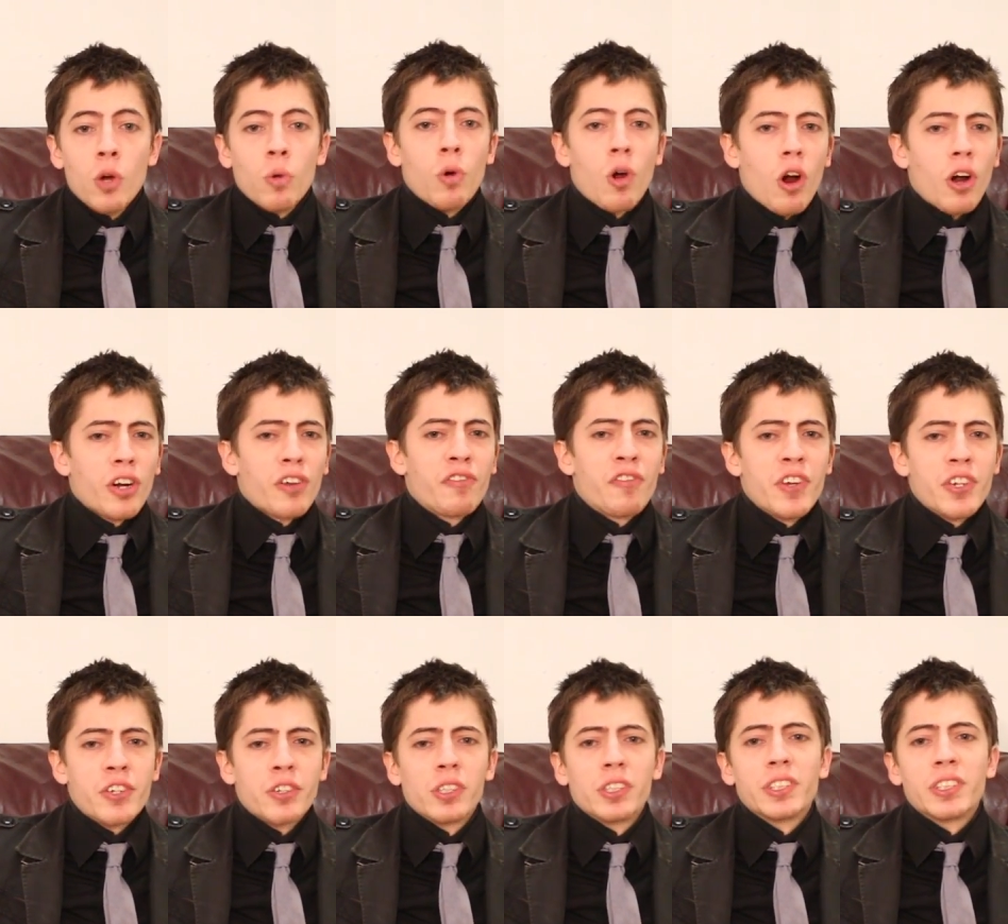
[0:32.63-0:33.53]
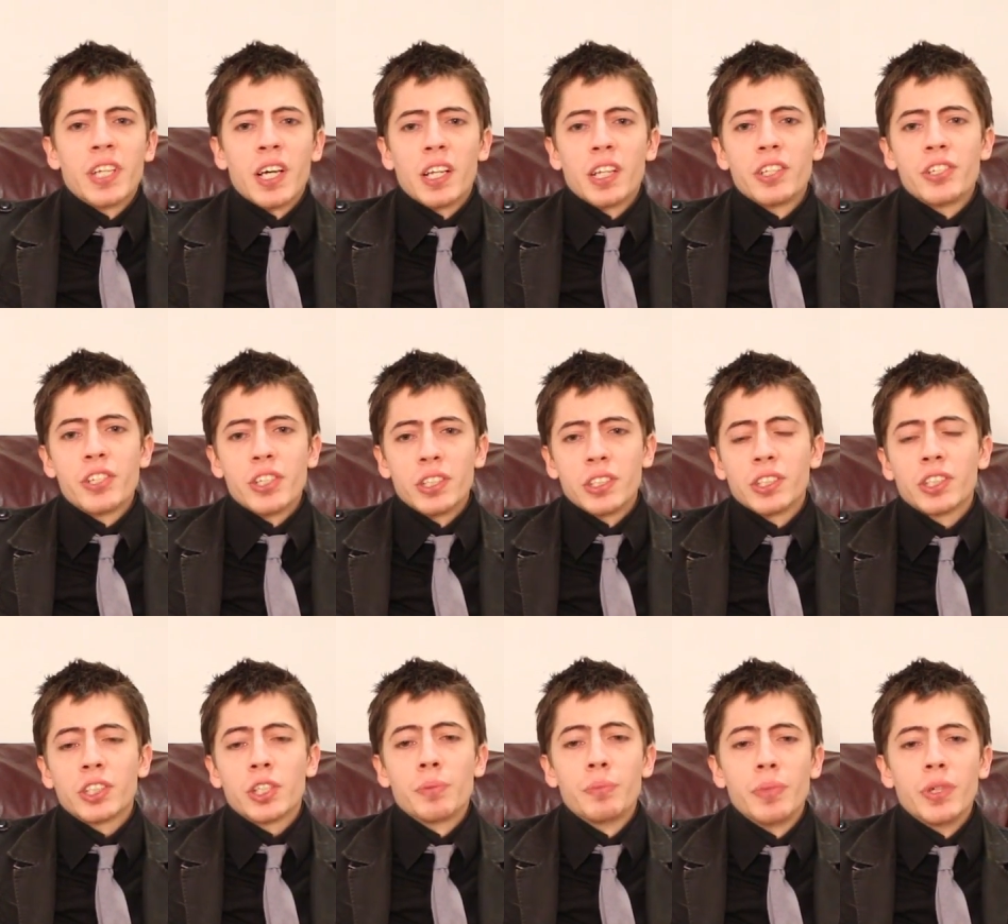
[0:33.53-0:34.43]
where artificial
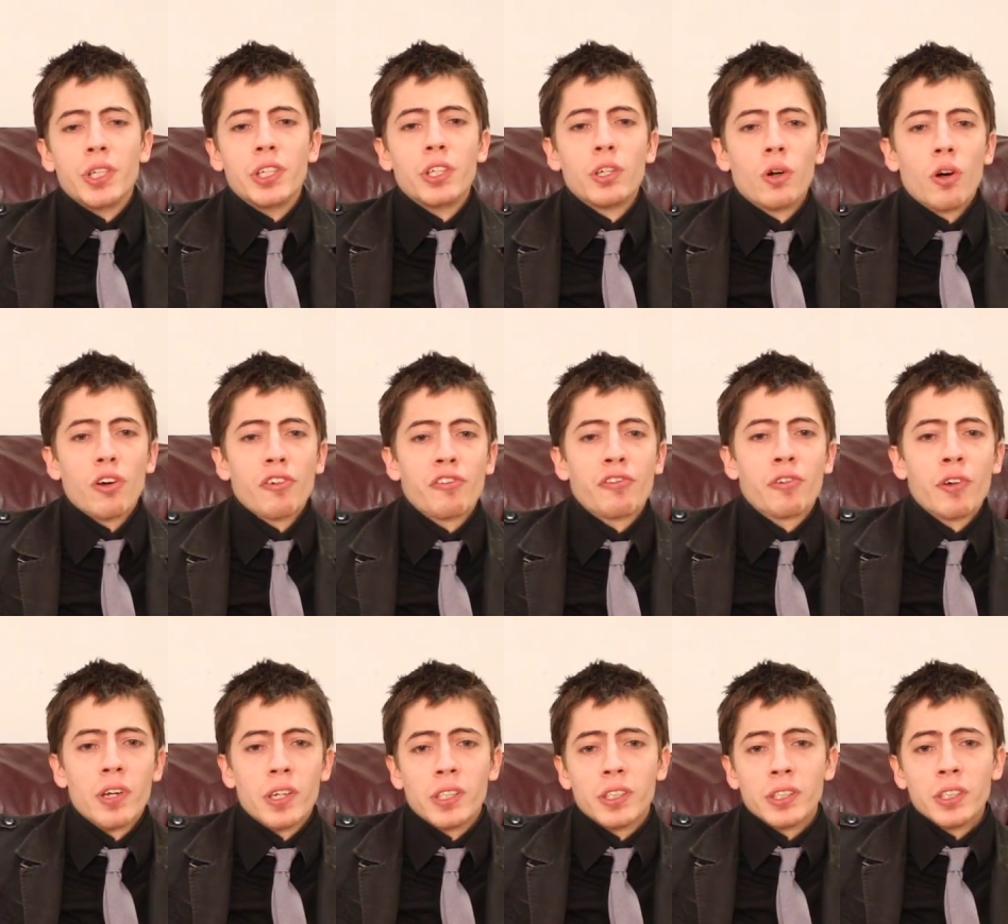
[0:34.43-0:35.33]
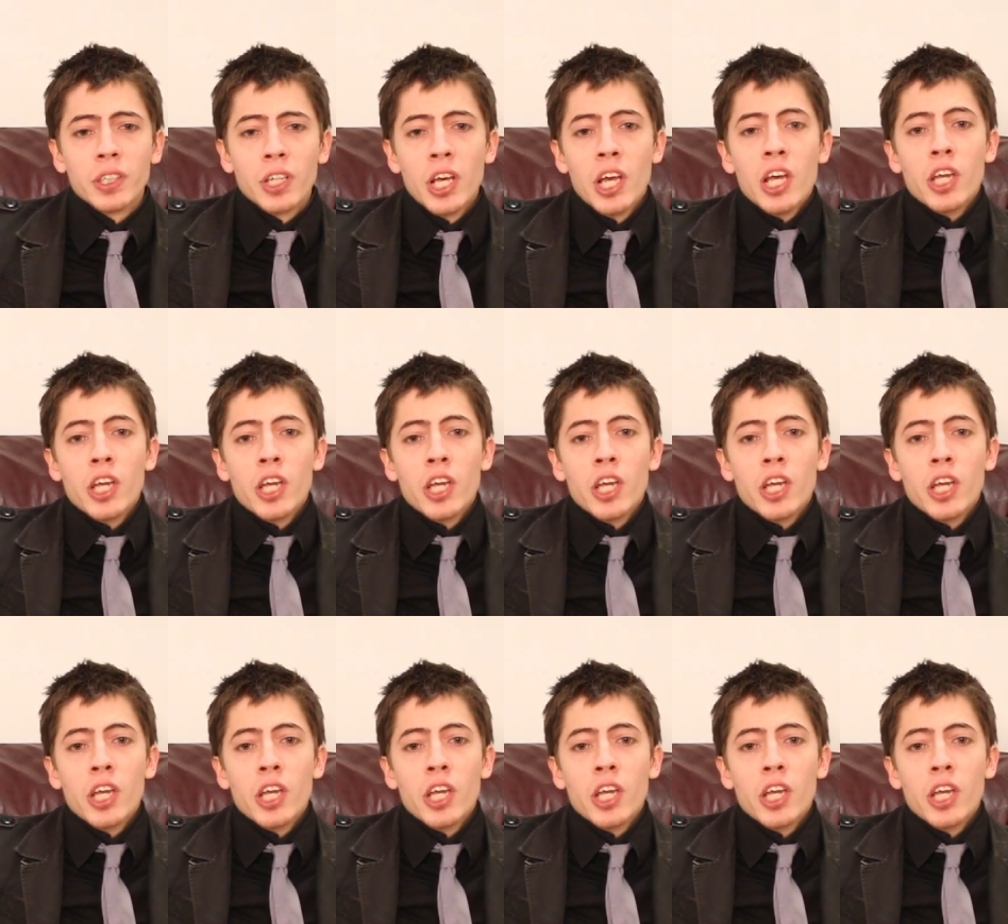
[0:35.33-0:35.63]
intelligence can be your friend.